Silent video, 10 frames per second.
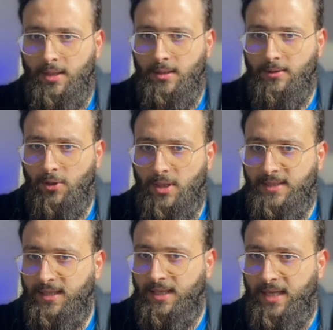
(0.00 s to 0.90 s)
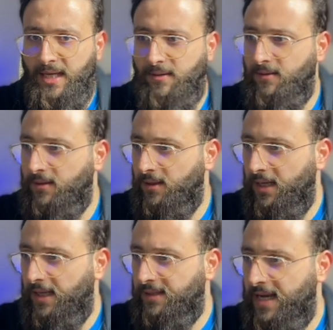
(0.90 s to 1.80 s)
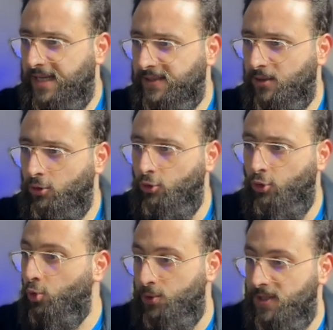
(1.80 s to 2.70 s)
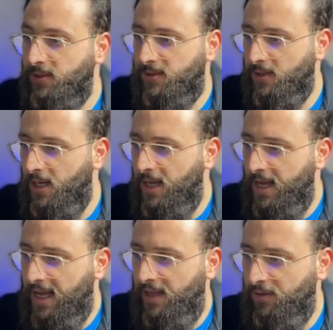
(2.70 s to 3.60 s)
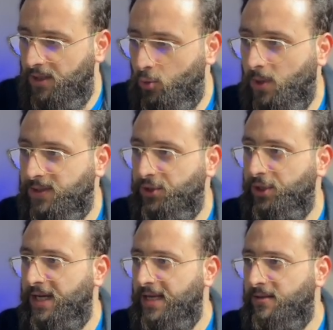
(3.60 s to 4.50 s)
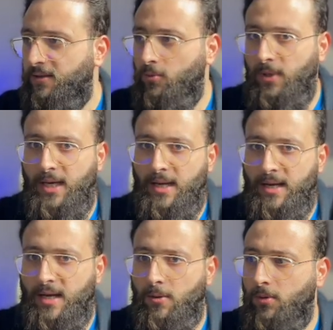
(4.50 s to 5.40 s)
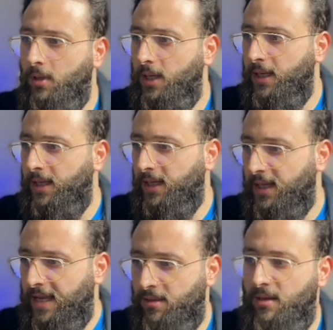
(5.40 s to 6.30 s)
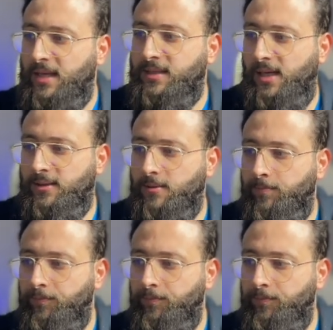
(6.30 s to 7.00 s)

So let's create a task, do this, and it was created. We can now get that item.